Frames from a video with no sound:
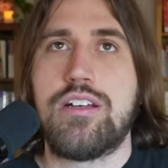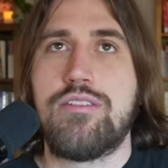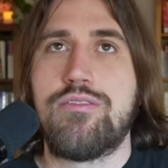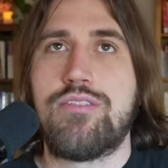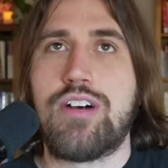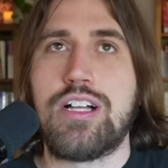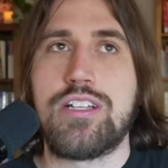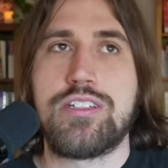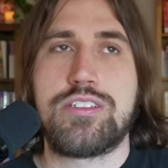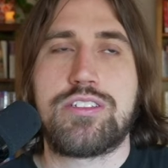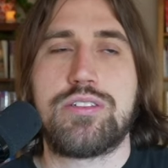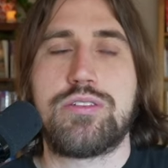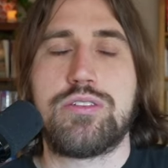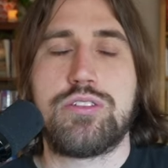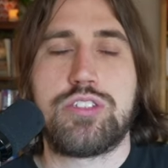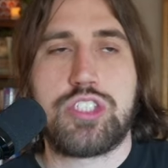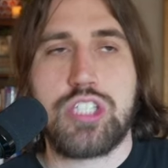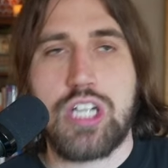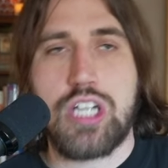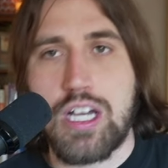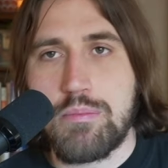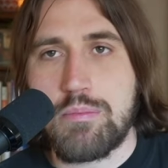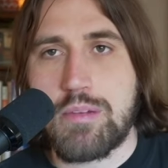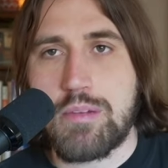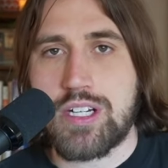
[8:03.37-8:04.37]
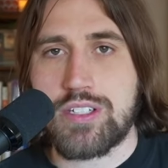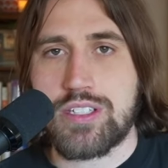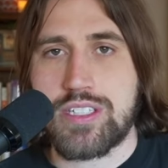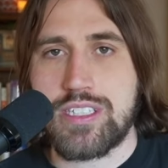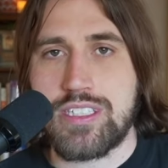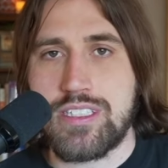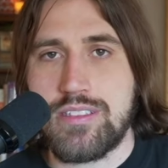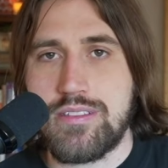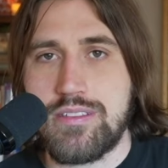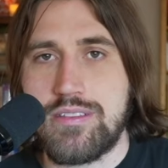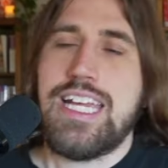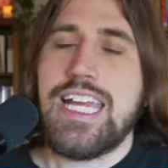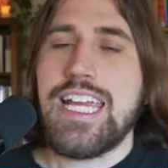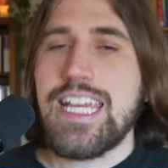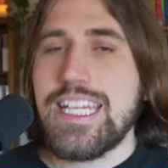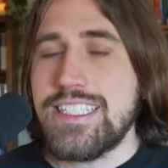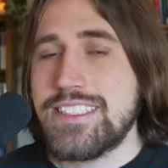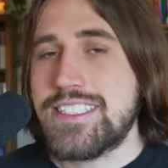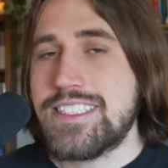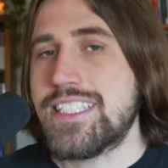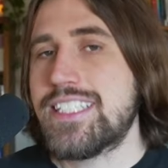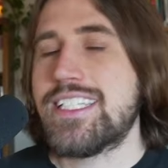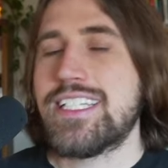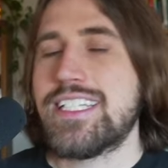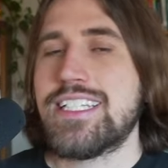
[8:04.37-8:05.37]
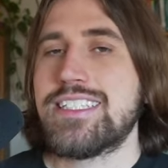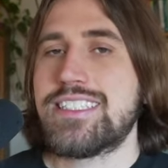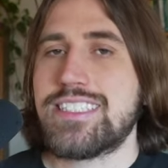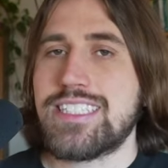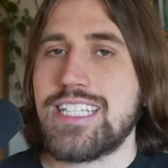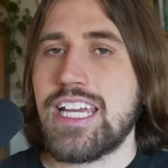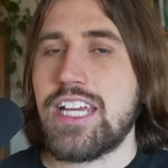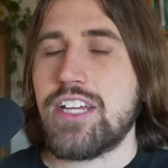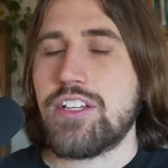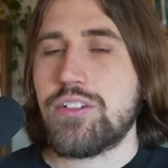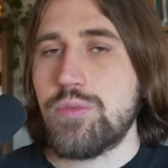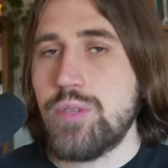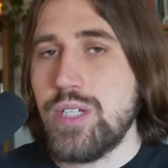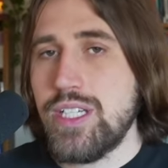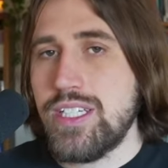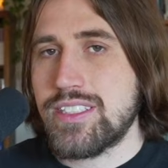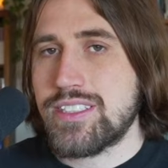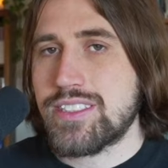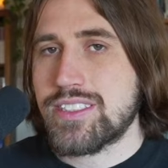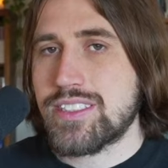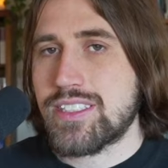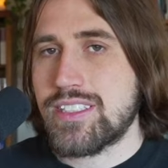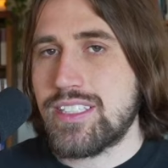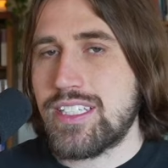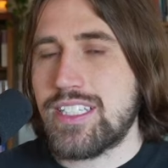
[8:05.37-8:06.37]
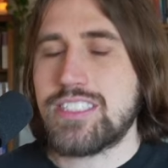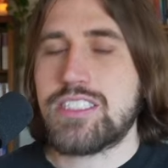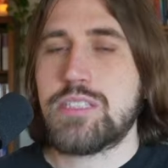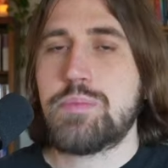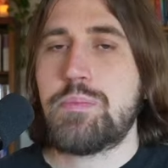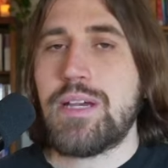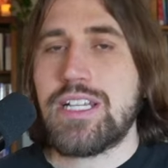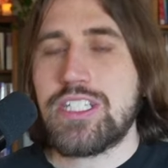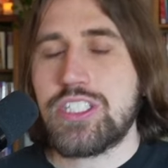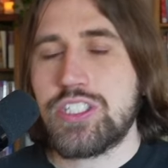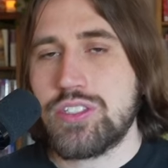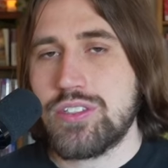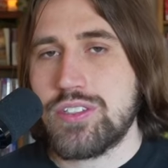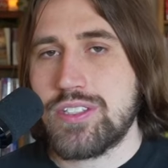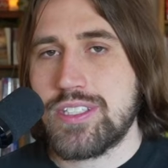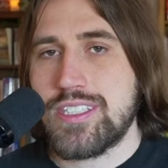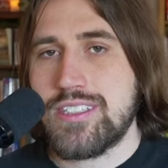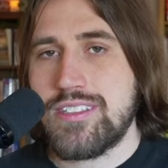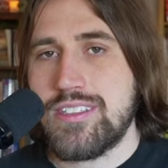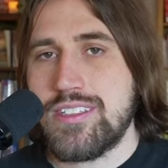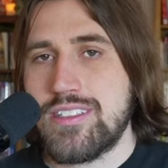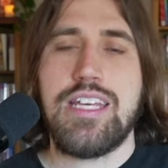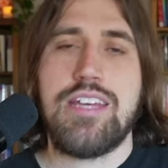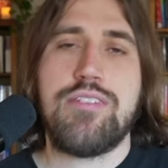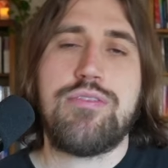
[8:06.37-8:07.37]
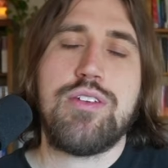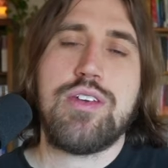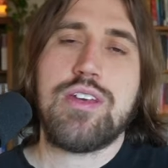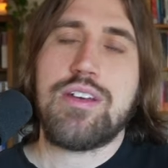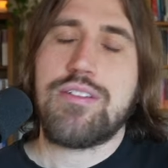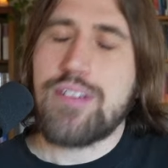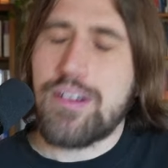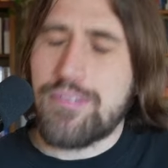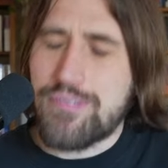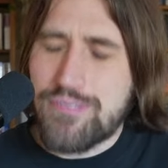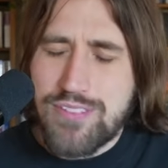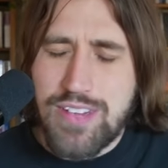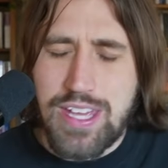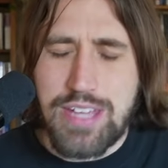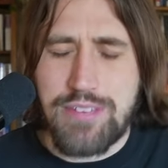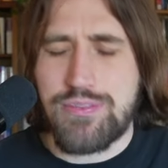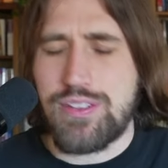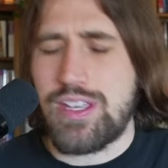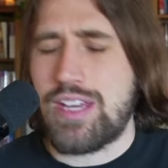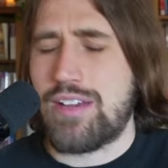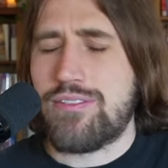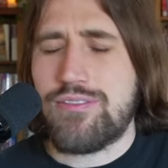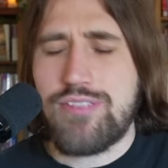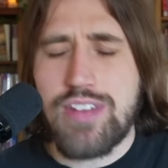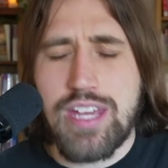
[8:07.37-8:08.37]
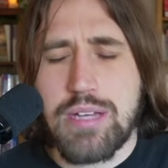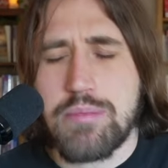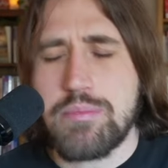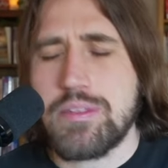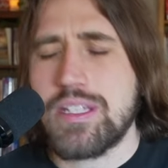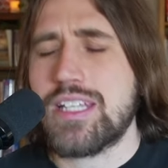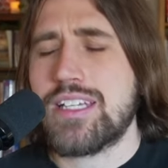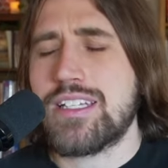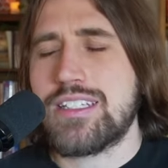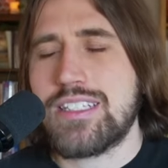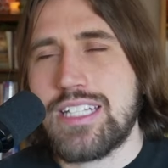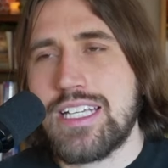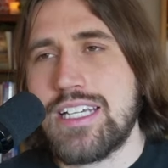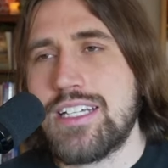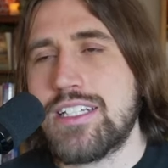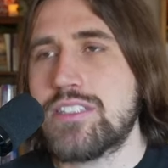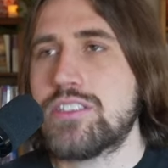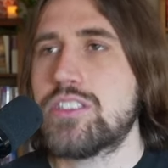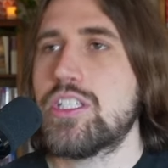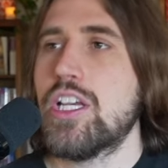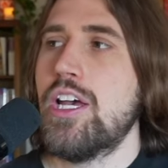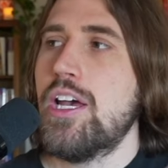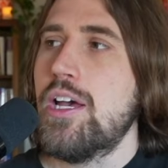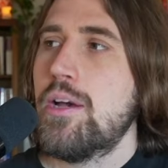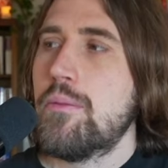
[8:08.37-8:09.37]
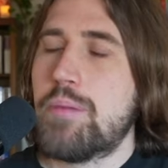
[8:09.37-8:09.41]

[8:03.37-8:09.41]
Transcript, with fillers: volatile job market is an insane risk, especially if you have a, if you have family and kids.